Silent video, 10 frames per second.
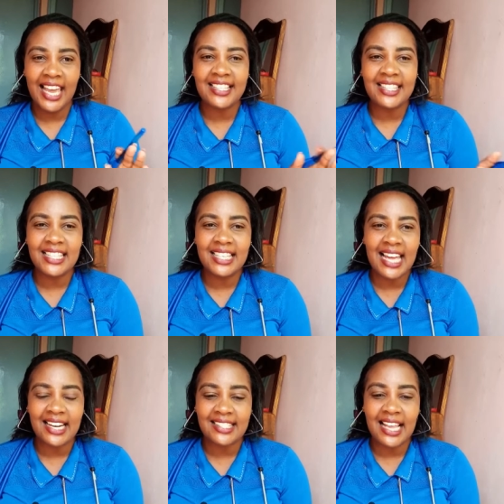And
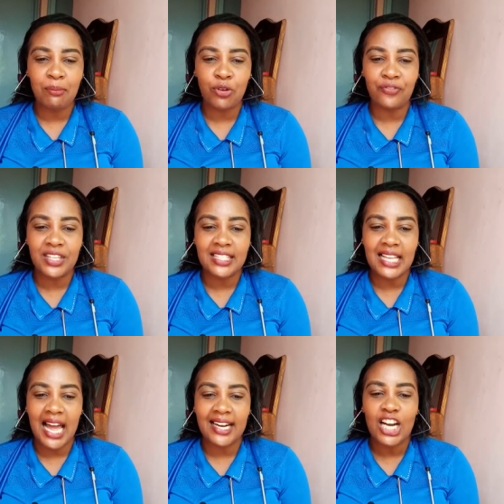these are some of these
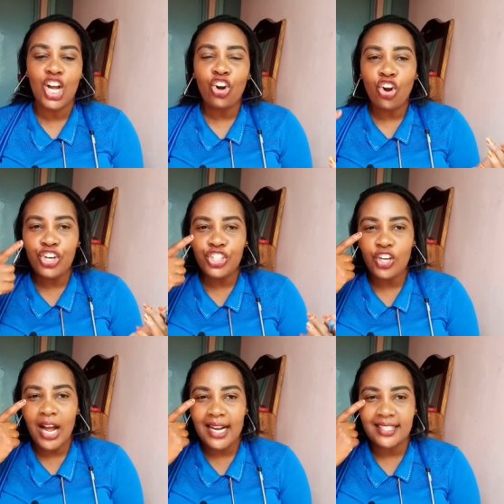are
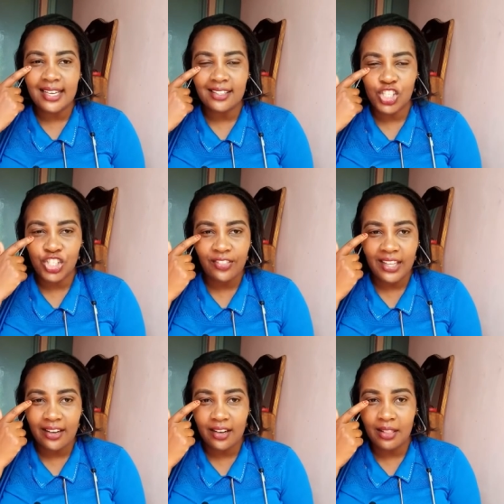corneal ulceration.
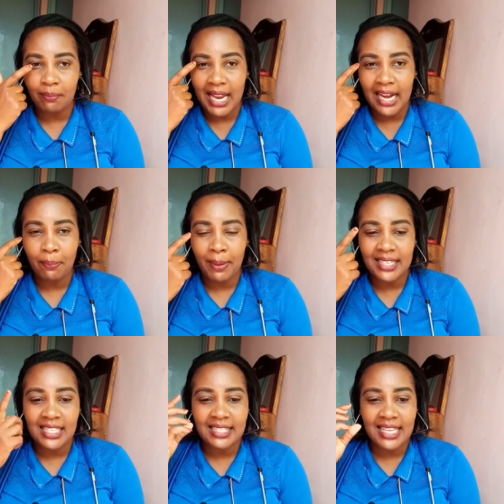The, the black
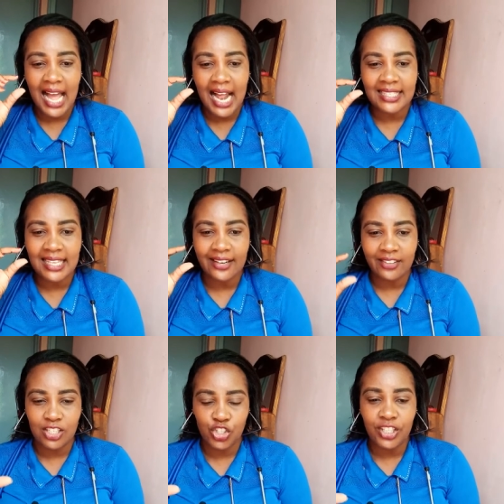part is the
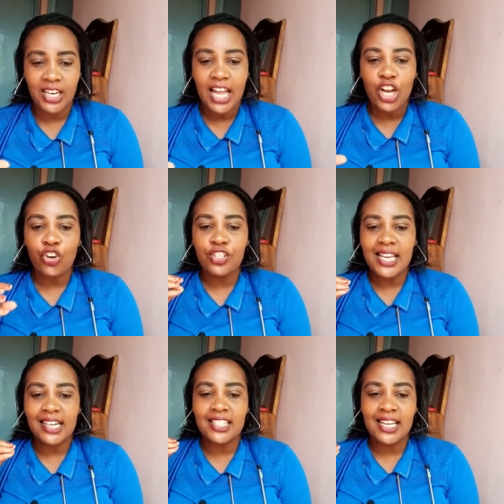ulceration.
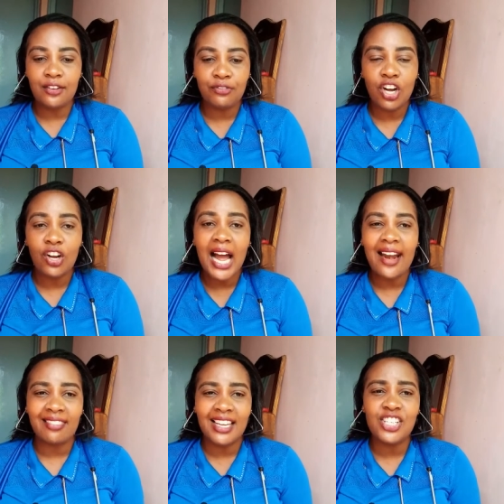Conjunctiva,
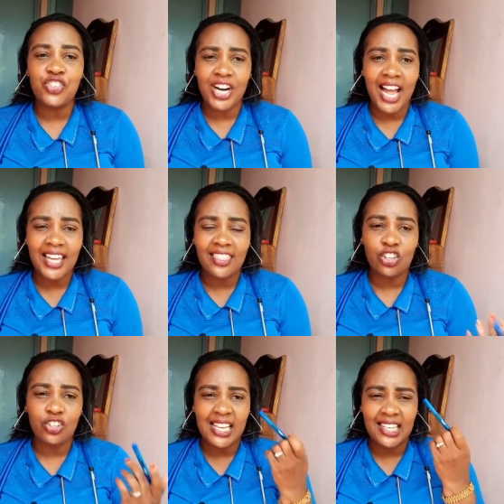are they dry? The
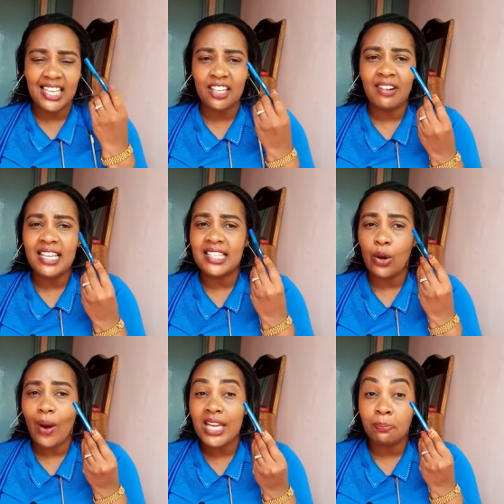conjunctiva is
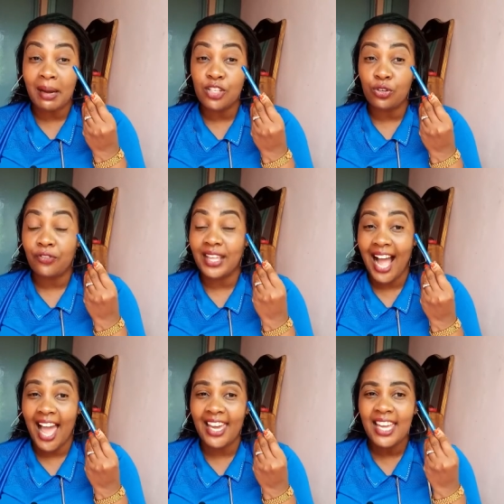the white part of the
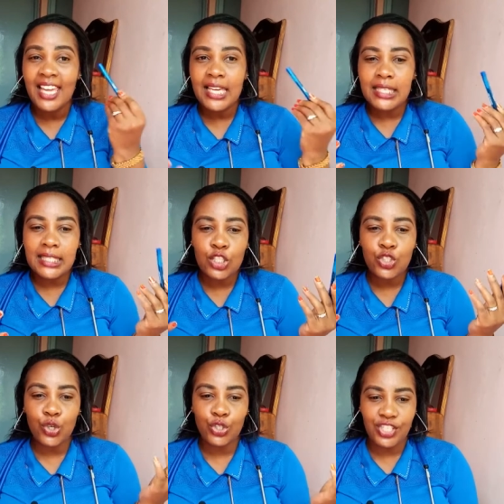eye. Is it
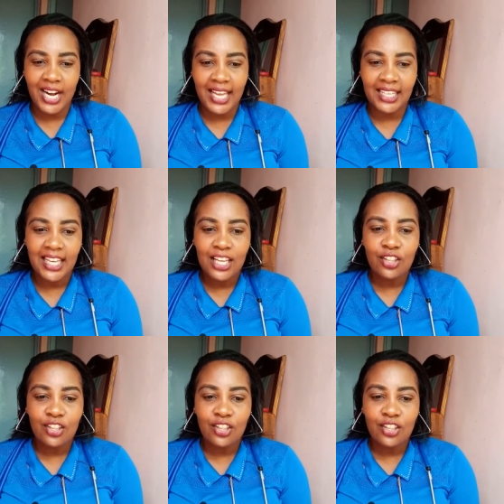so dry?